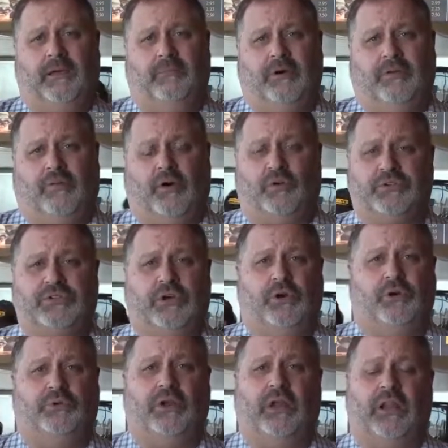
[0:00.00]
But I've
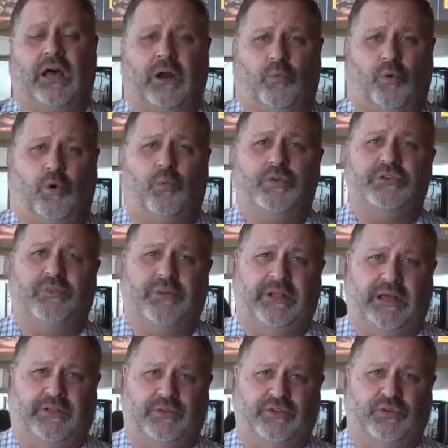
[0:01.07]
also done a lot of work with some of
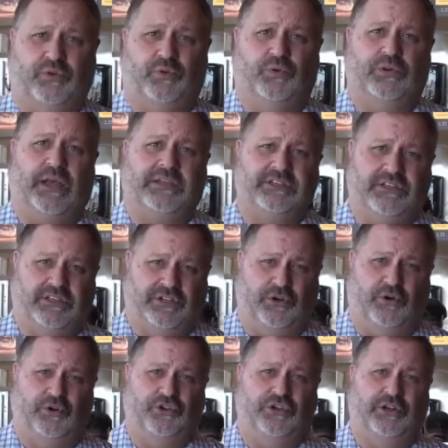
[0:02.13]
the other schools, like
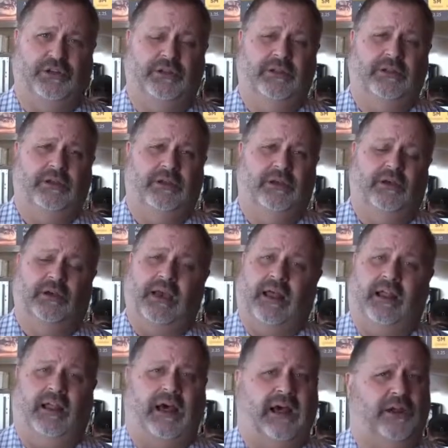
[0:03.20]
Cistercian.
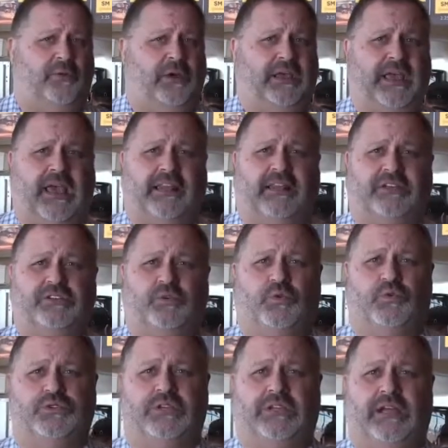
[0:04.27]
Got a lot of great Catholic
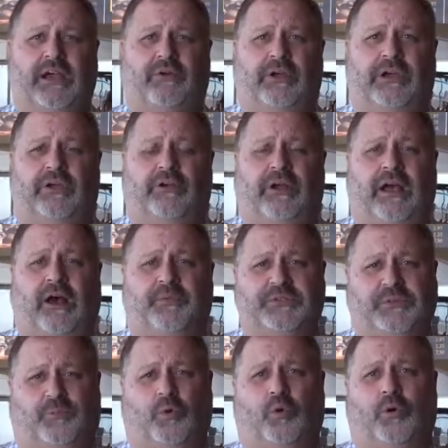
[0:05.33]
schools in the area here to help
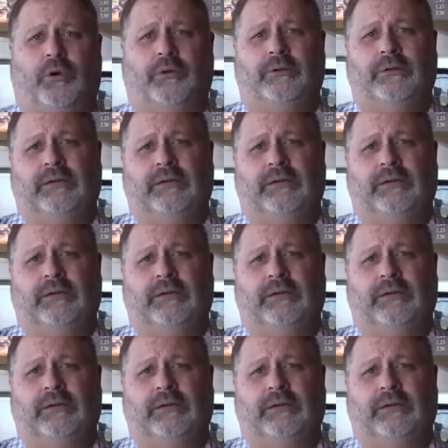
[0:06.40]
support.